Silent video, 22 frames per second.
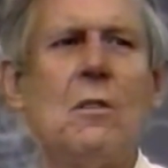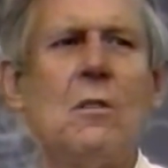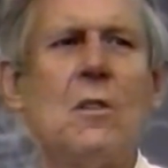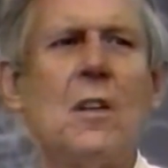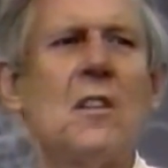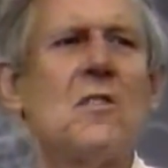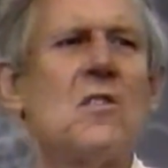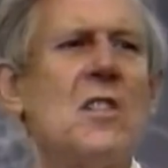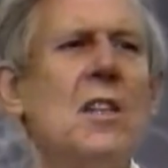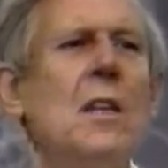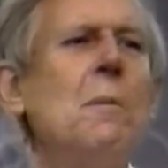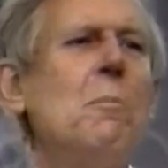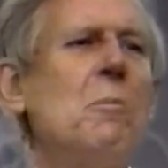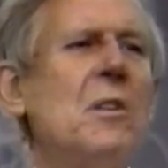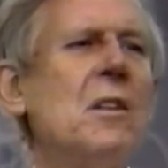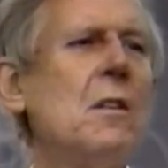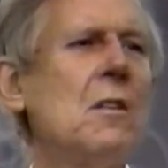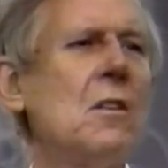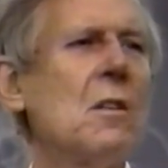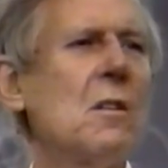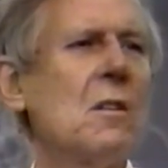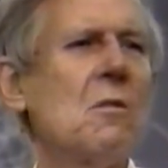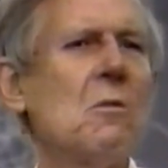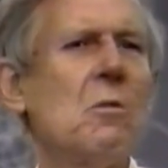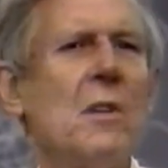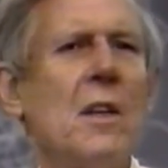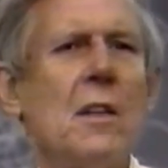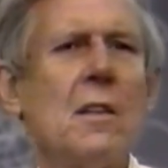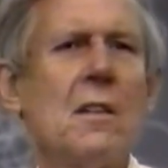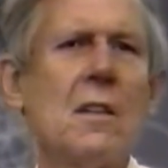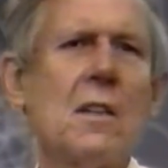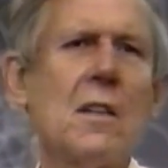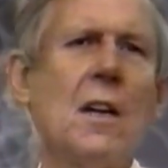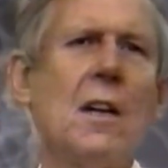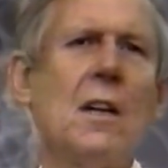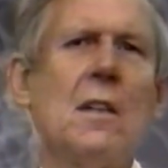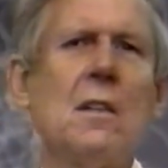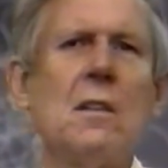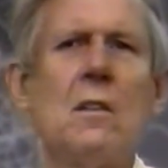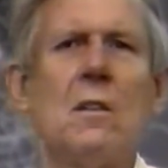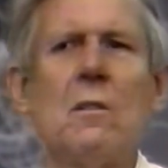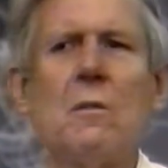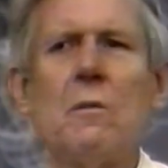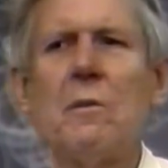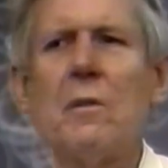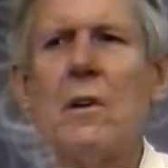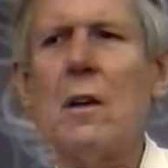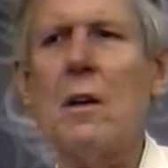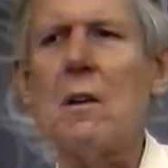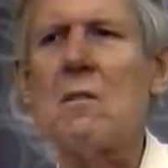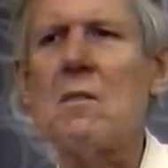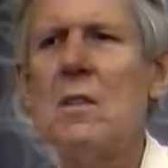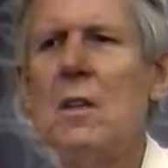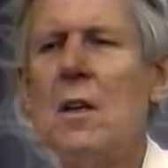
not simply to create a kind of a